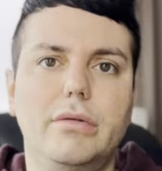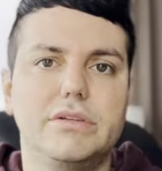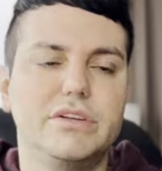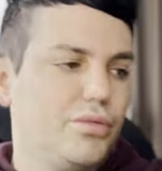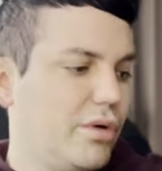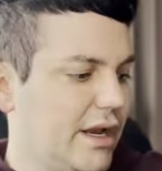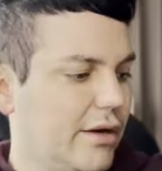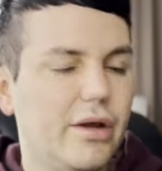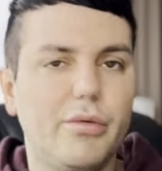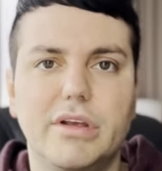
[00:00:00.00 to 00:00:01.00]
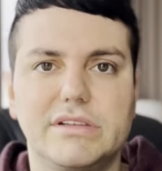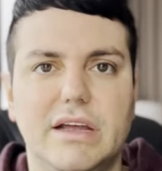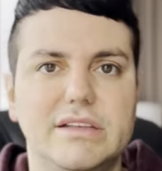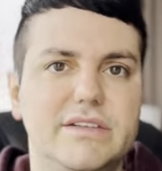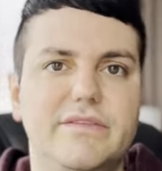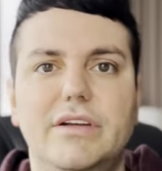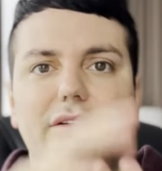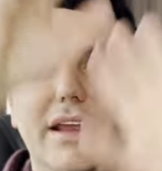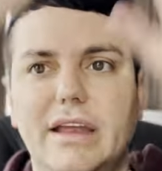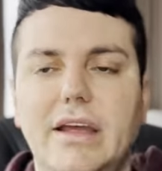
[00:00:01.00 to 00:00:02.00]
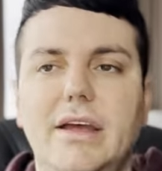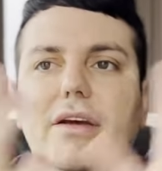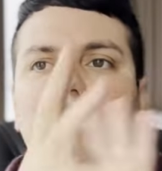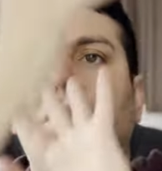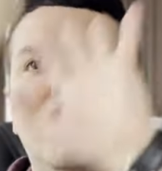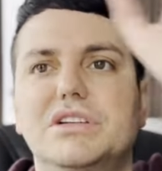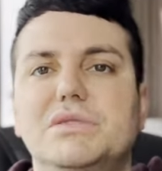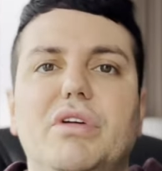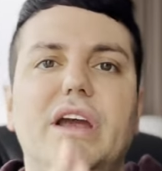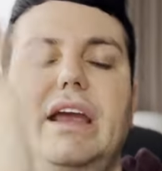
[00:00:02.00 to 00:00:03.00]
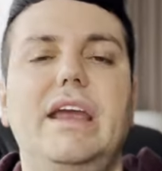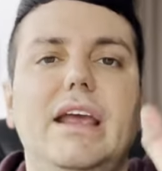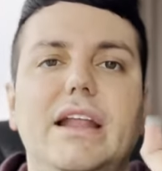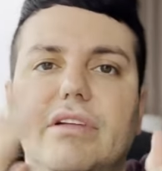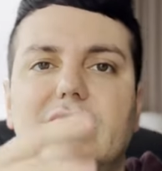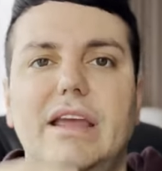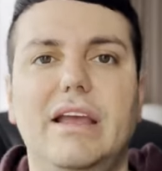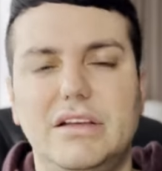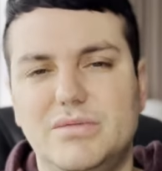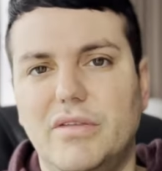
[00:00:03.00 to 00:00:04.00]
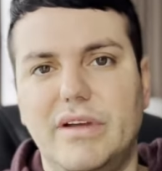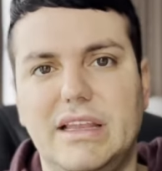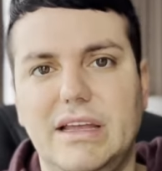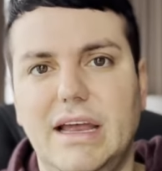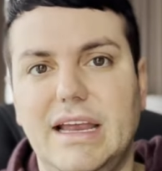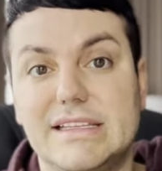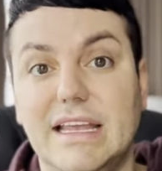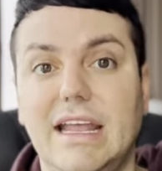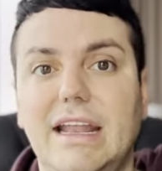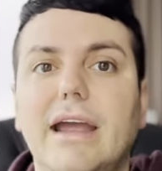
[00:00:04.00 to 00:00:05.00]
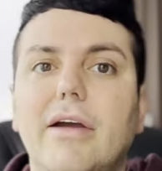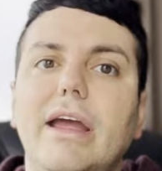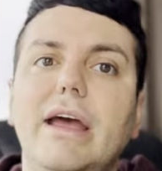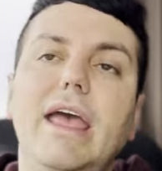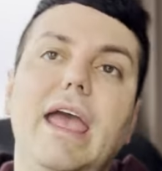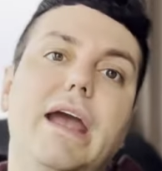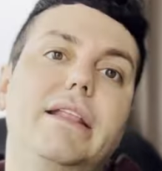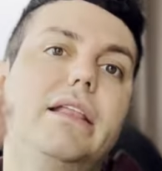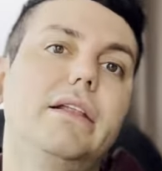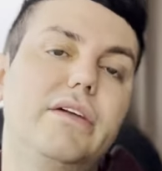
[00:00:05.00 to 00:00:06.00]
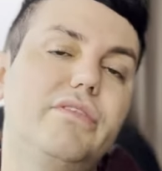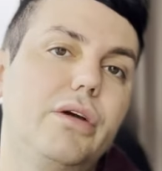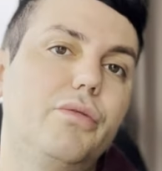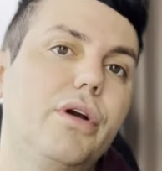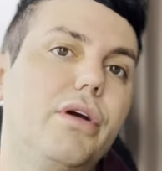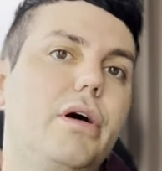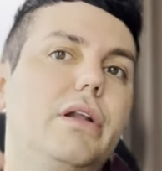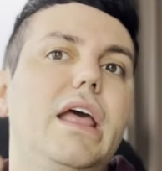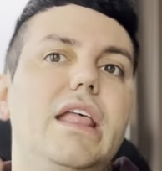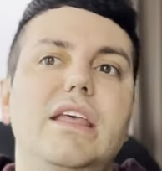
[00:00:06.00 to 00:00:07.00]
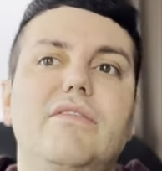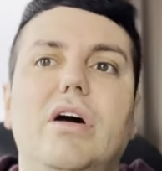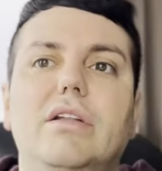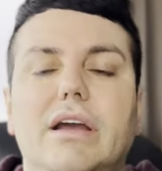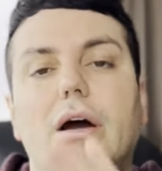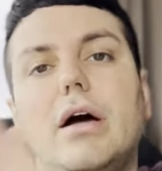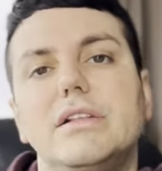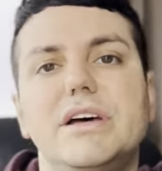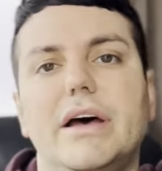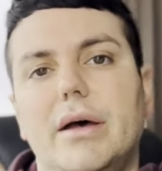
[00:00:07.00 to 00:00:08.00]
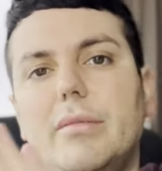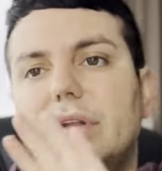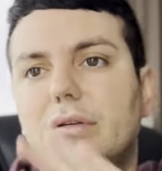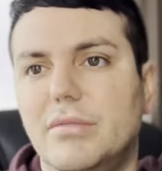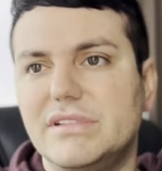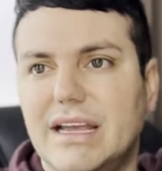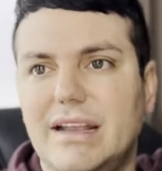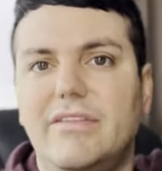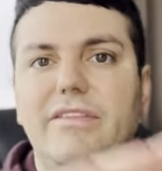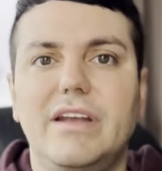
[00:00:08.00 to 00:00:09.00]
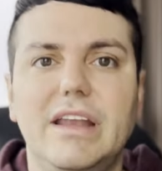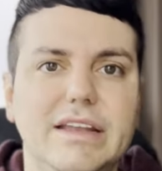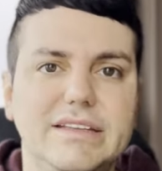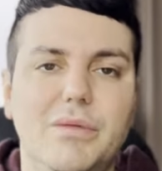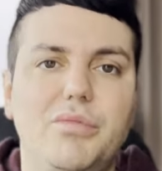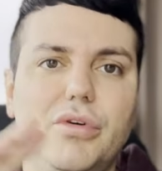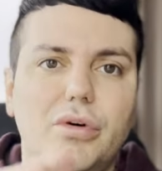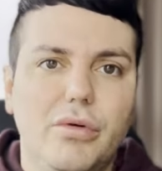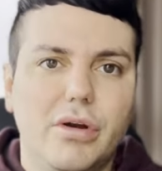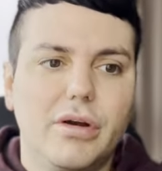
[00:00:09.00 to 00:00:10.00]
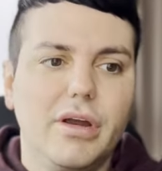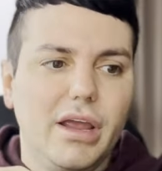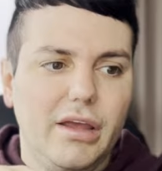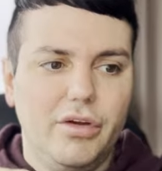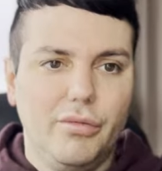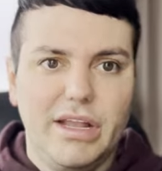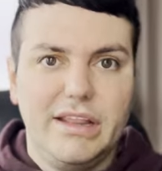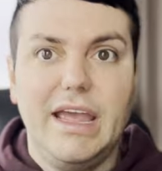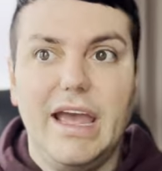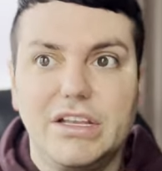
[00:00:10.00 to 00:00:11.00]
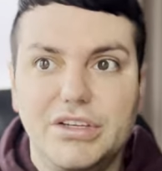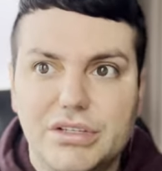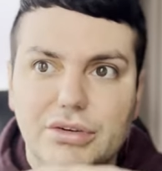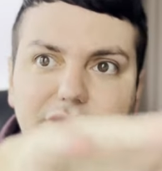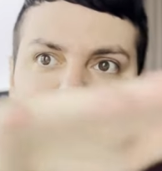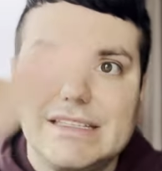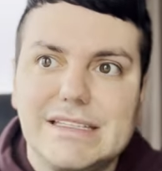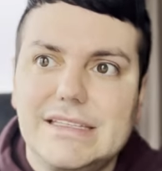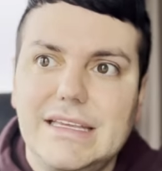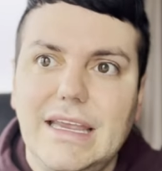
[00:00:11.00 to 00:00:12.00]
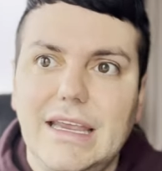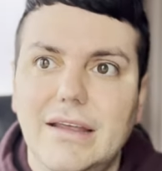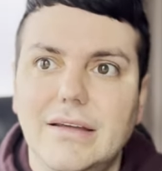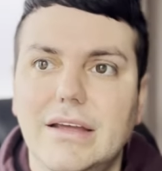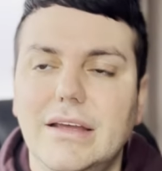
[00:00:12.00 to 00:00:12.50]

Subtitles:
So there's one area where there's lots of, you know, like water spraying and everything. It looks more like the kiddie area. And then the level that we're on, they've got like a hot tub and almost like an infinity type pool where if you're right at the edge, you sort of get to see,